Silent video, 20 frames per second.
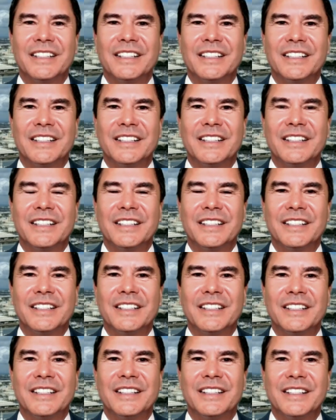
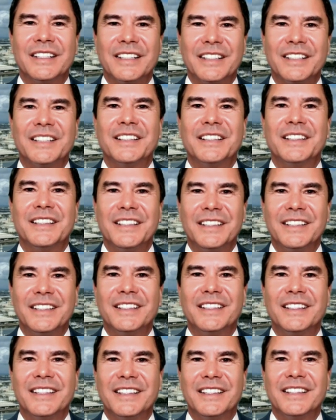
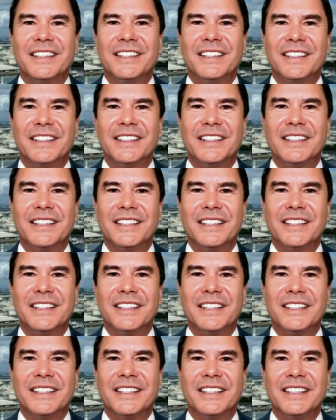
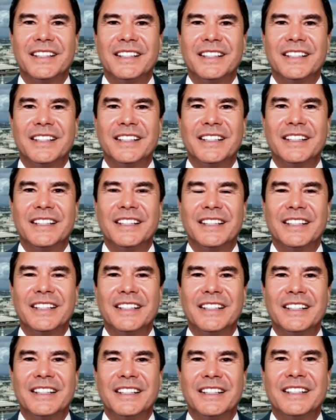
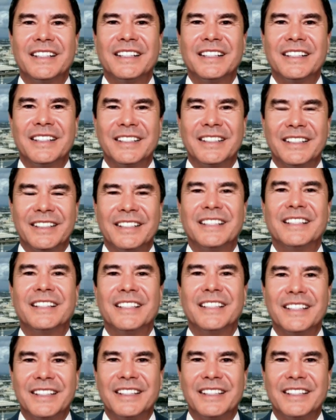No words are spoken by the person on screen.